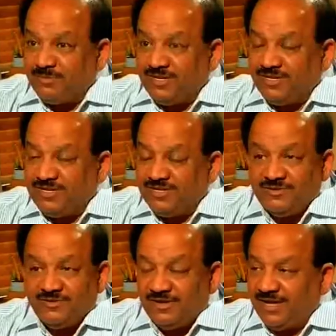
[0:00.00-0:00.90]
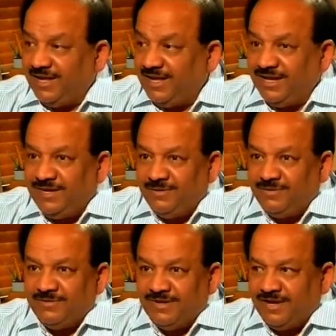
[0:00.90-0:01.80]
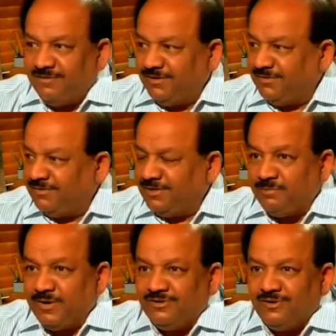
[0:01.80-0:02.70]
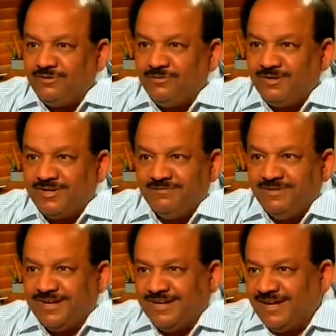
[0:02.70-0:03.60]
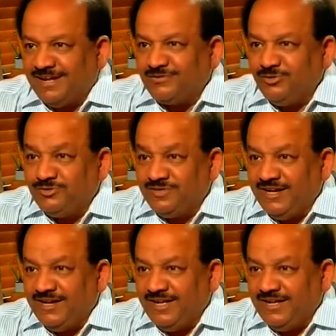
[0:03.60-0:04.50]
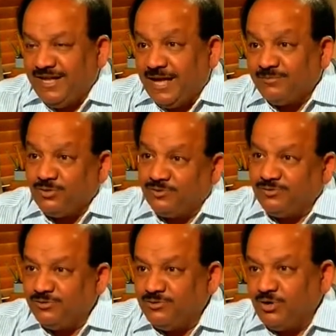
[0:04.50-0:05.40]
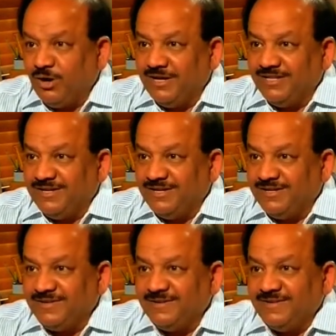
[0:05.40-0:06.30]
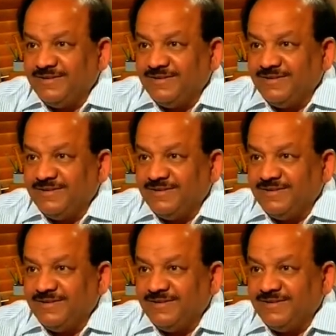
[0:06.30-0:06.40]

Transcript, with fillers: preparations. Any uh, with the press of a button, we can ask those 10 labs also to join in. So, so